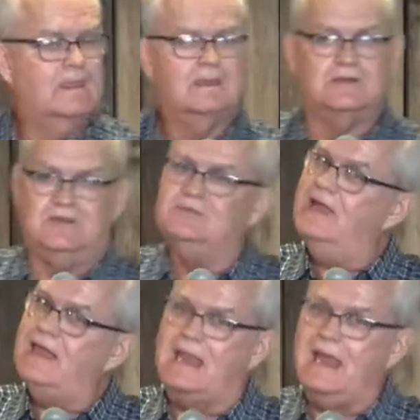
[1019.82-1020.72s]
Because you can
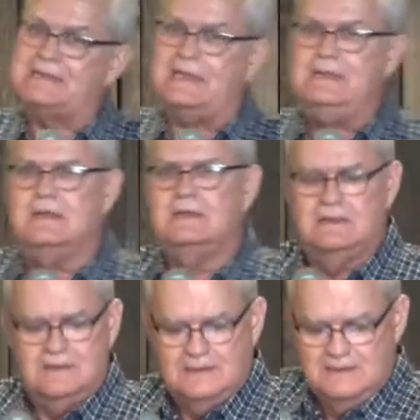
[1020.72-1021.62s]
tell I like to eat.
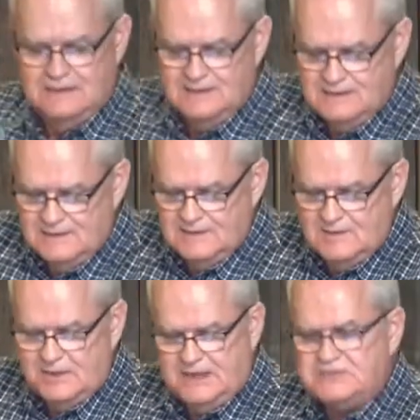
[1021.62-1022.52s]

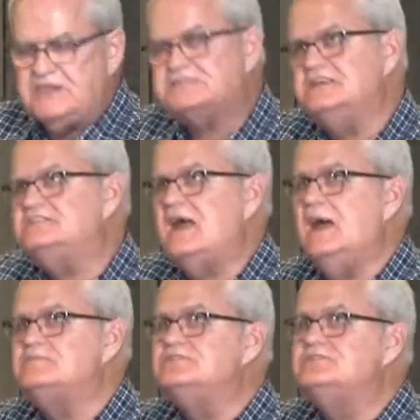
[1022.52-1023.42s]
But he says these times and